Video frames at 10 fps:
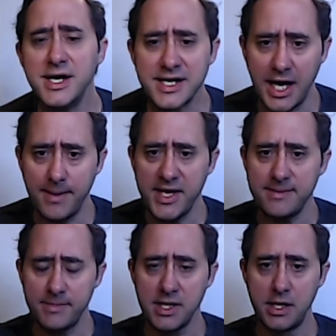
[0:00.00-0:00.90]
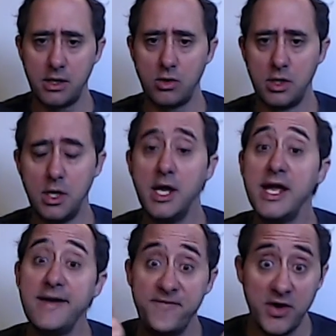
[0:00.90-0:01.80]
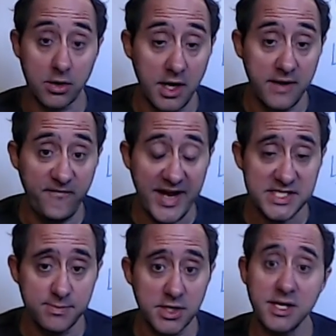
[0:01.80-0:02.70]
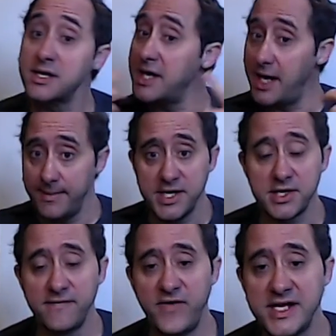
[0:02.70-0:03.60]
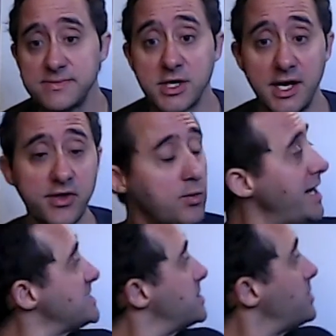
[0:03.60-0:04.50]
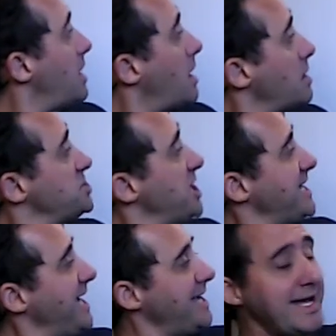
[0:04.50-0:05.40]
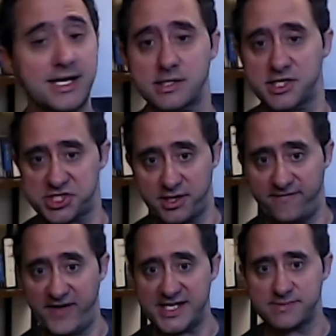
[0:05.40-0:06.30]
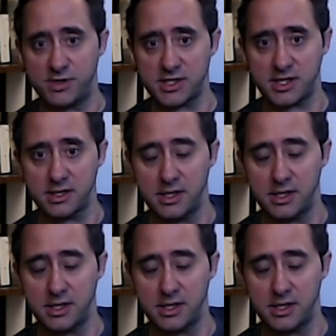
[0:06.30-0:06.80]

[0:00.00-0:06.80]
Comment below. If you're on Facebook, comment on Facebook. Otherwise, go to RJK English on Facebook.